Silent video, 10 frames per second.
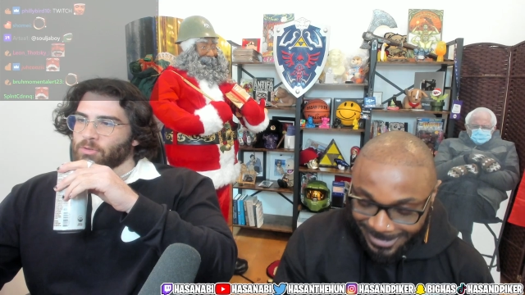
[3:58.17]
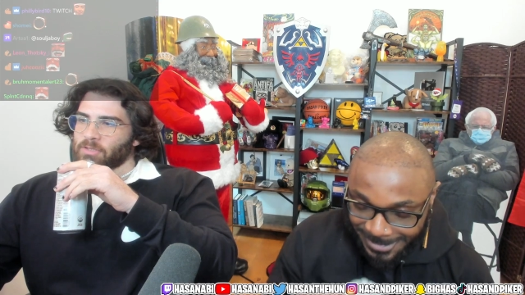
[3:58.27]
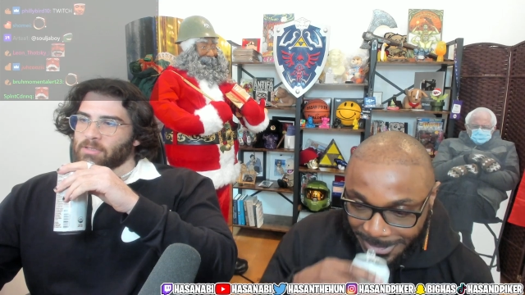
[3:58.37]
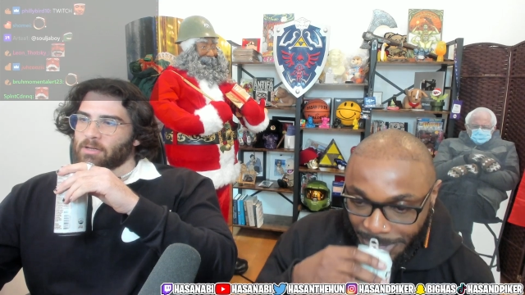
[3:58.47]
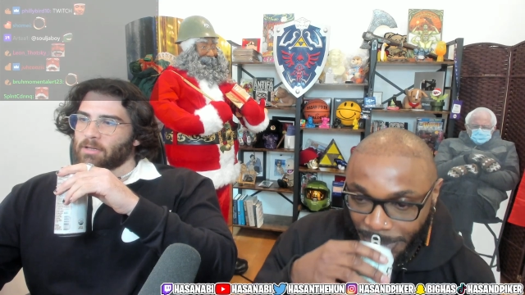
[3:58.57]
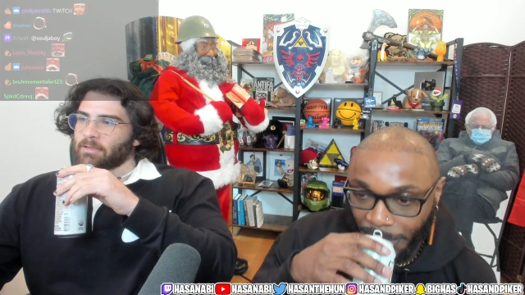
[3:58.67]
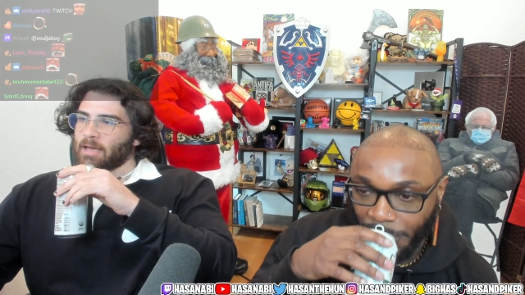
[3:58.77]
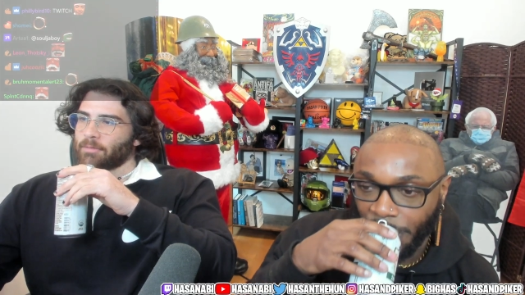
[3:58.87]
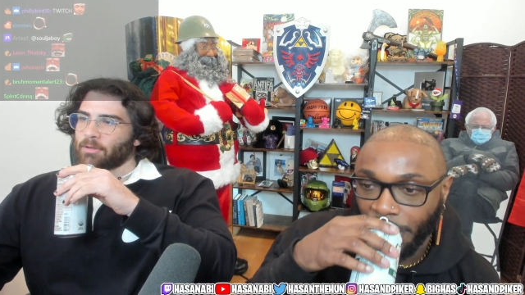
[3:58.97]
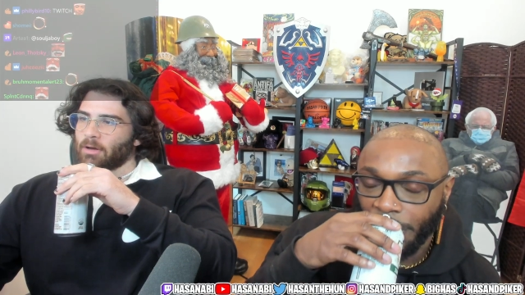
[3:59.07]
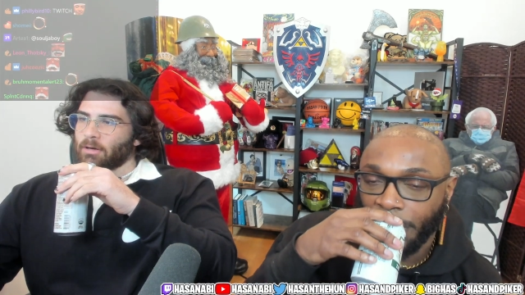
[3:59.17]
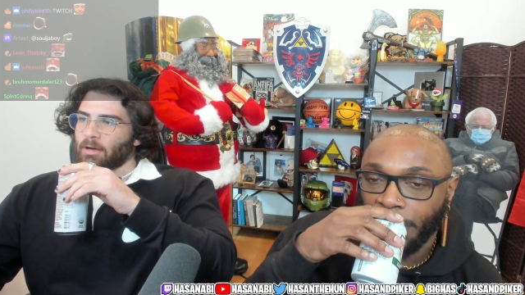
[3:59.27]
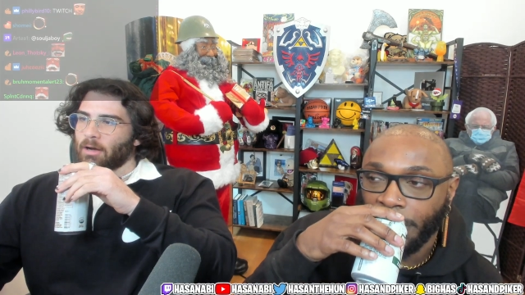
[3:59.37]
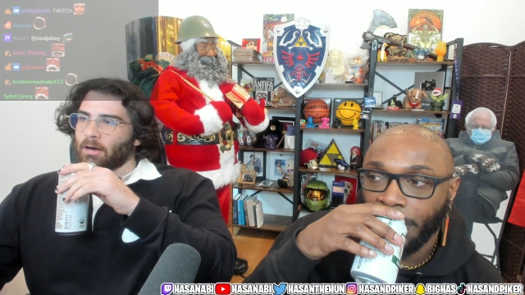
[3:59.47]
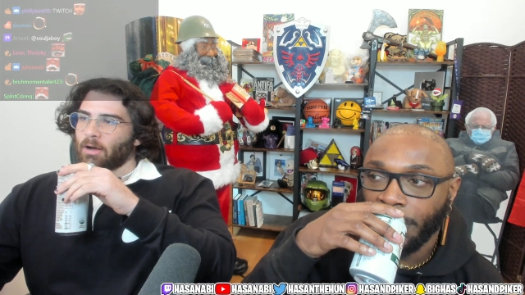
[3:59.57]
Speaker 1: says it all the time with a hard
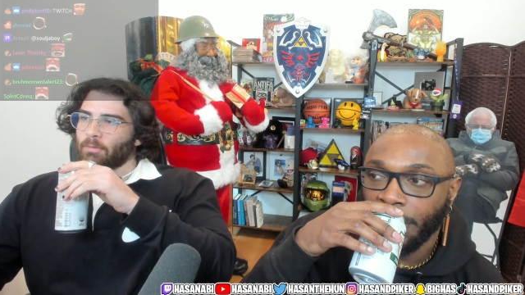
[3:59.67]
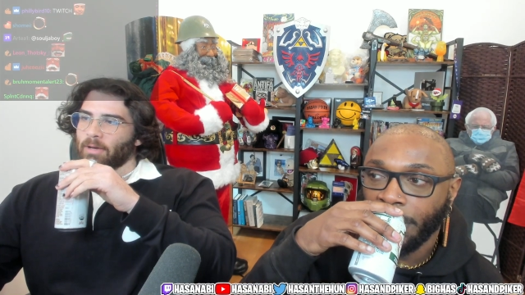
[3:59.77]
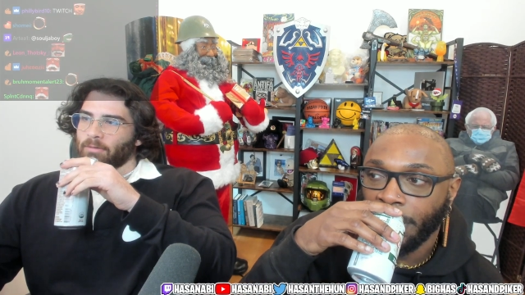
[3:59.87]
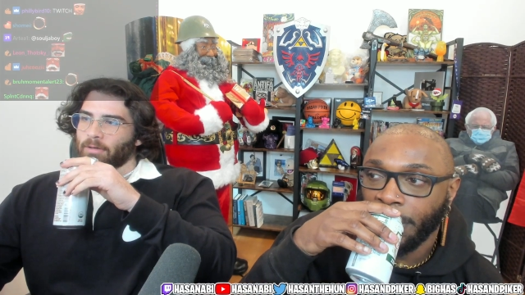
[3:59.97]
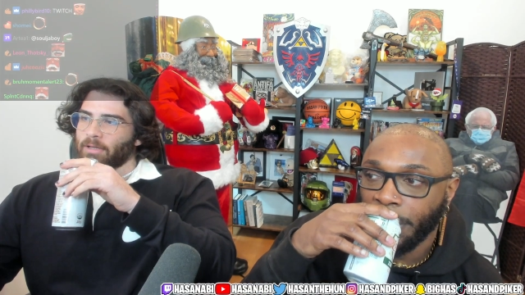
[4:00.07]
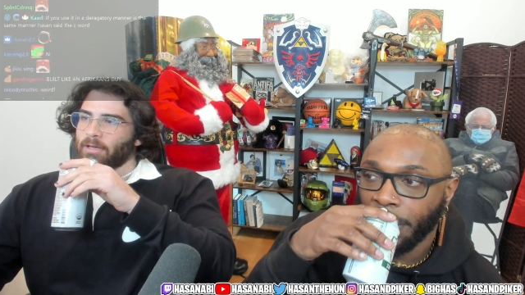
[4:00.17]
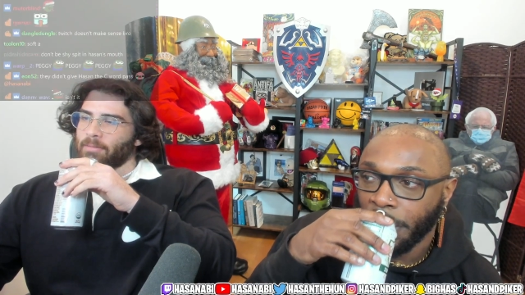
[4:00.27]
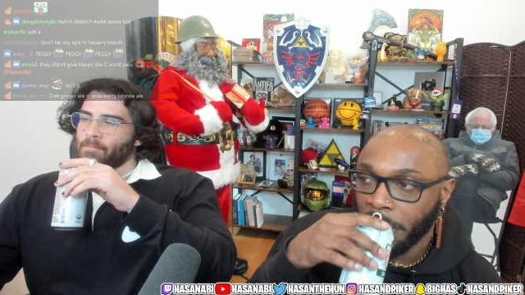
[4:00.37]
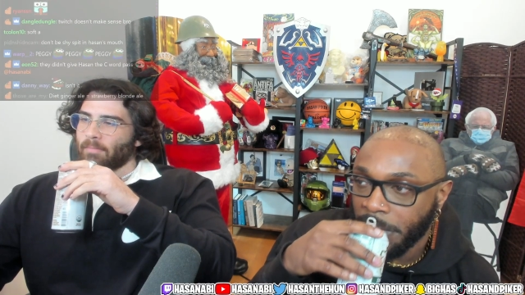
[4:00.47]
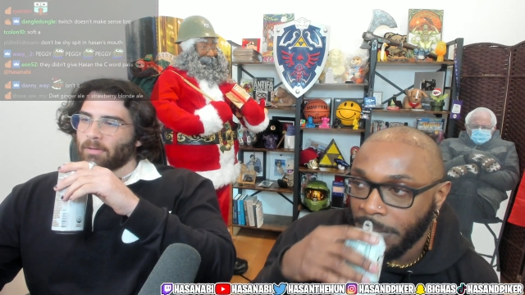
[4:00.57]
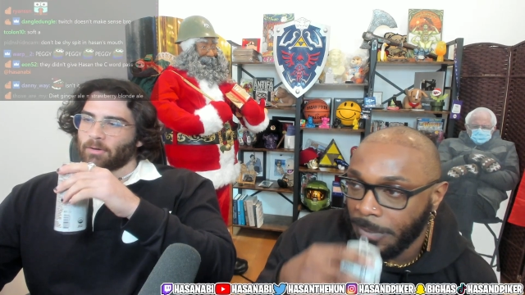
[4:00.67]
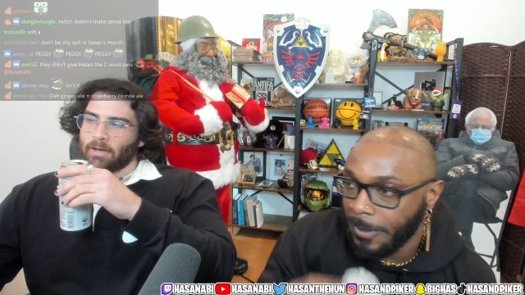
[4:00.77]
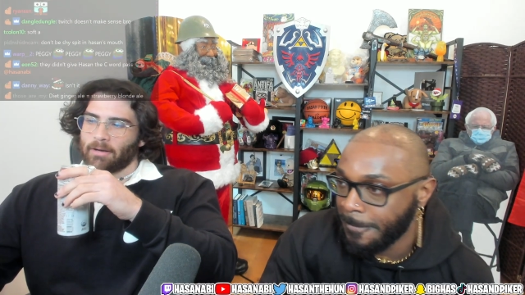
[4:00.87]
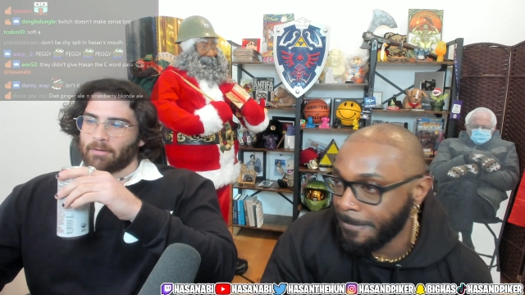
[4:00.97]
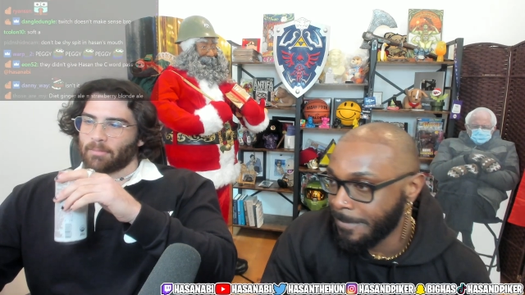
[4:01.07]
R. Oh wait, really? Okay,
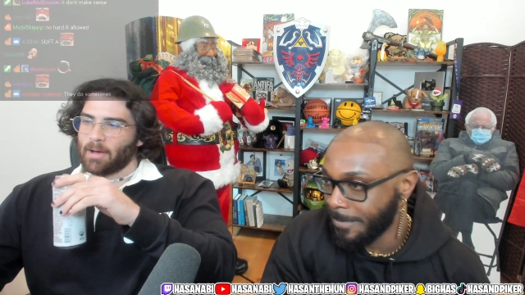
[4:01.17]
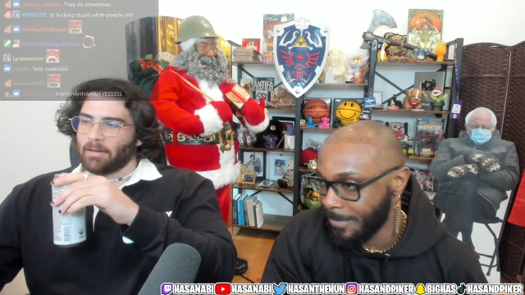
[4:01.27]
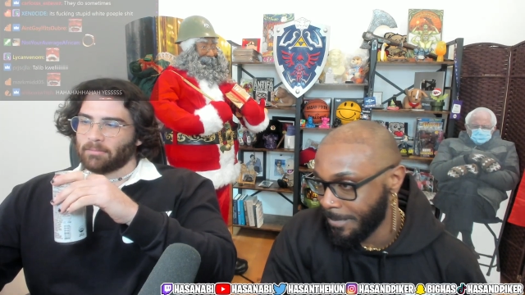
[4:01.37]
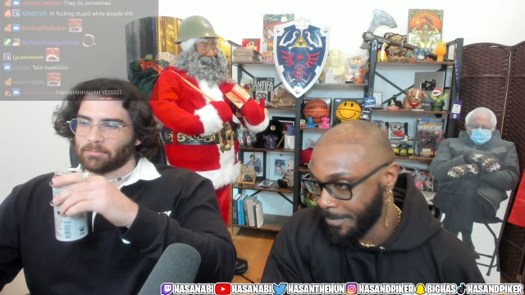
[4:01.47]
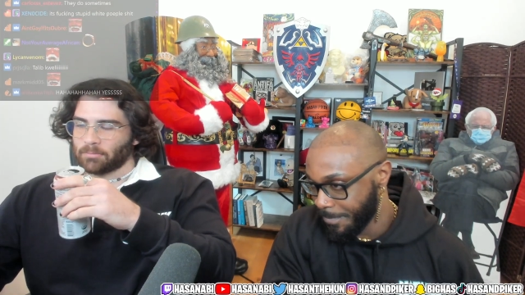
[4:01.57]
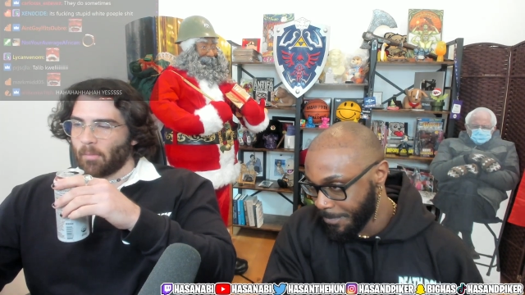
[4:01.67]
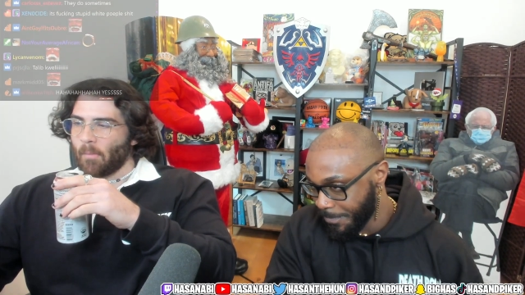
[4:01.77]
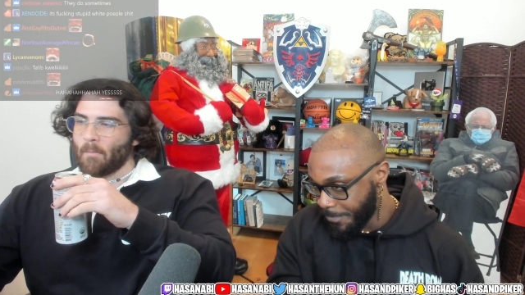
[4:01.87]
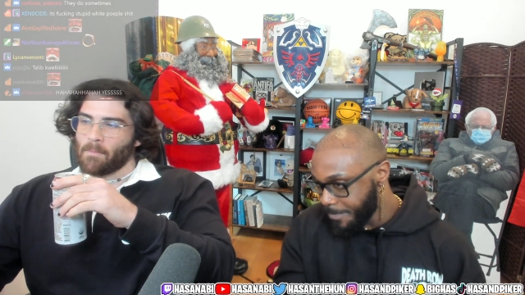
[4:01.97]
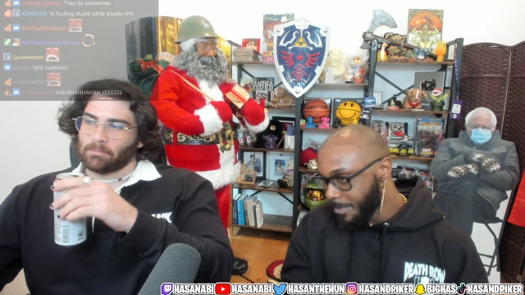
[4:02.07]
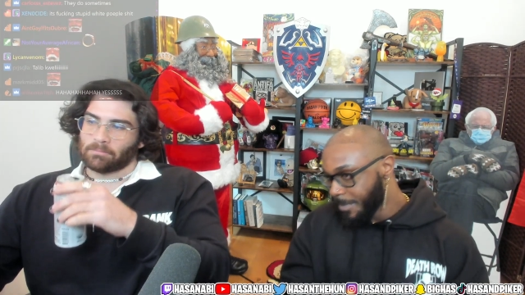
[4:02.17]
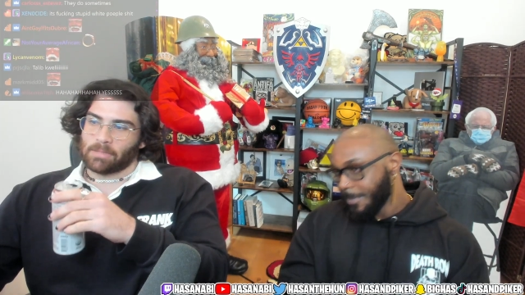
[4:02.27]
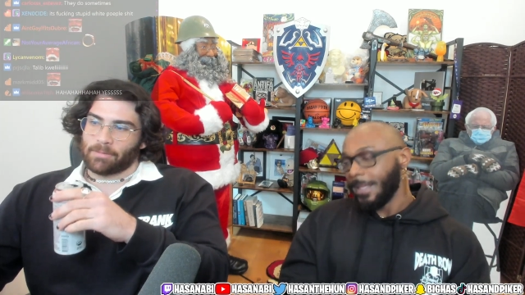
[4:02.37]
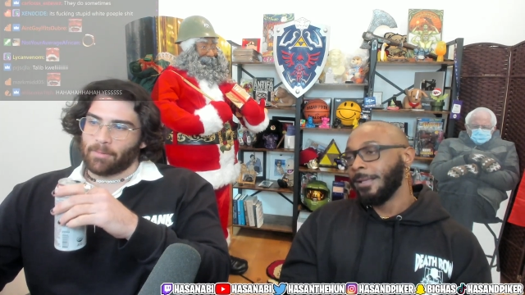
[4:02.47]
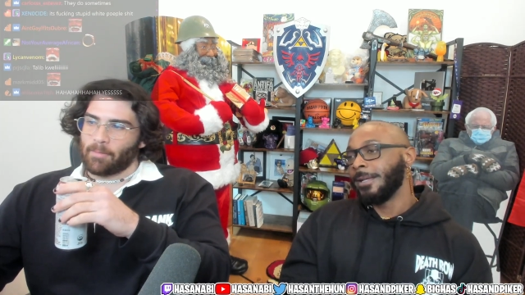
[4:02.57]
never mind.
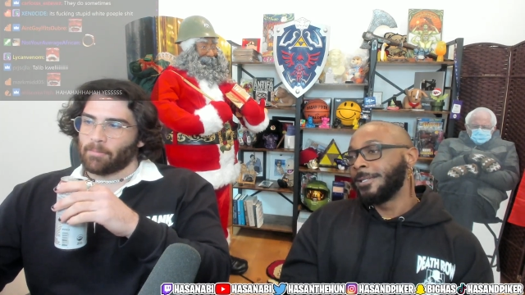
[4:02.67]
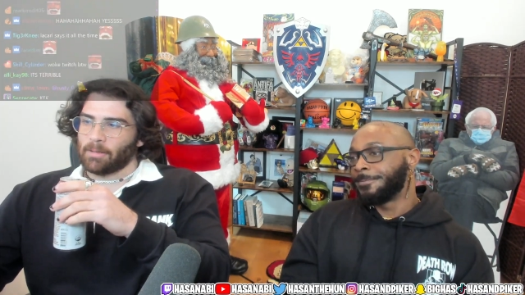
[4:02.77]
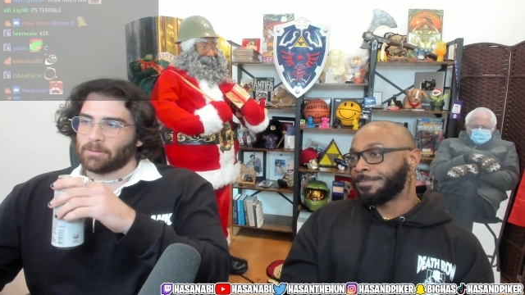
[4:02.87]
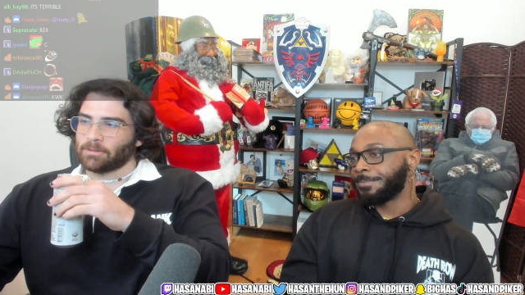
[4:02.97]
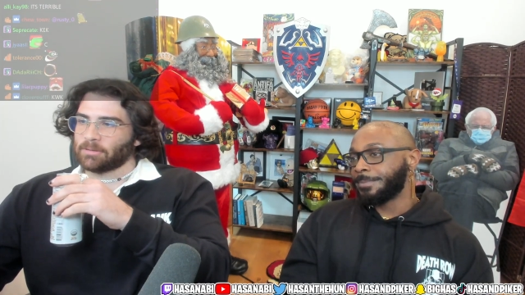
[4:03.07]
Maybe maybe you